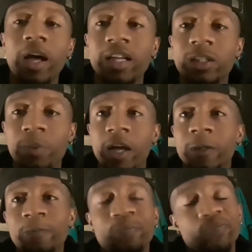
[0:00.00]
what I
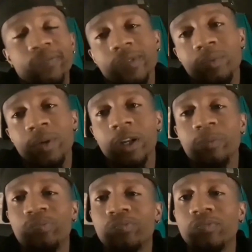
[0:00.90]
expect.
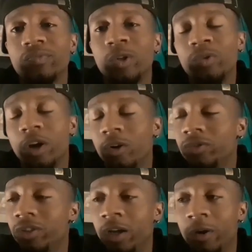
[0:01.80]
But who
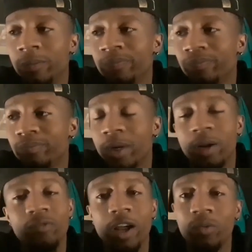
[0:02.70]
knows? But
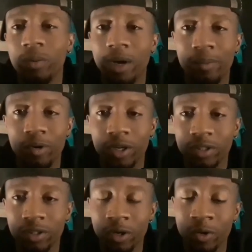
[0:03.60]
I'm riding with my
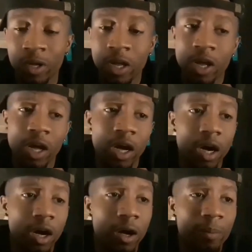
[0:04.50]
boys. So
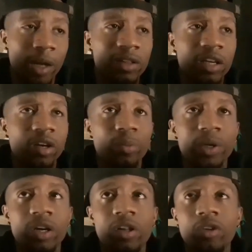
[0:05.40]
I think it'll
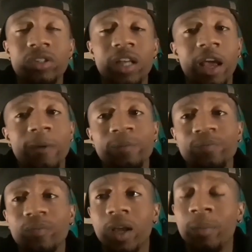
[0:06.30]
be a close
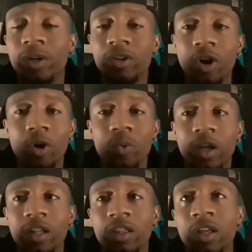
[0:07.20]
game. I'm going to go
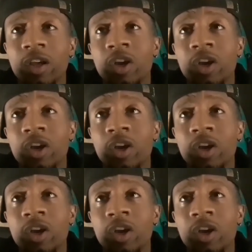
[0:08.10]
with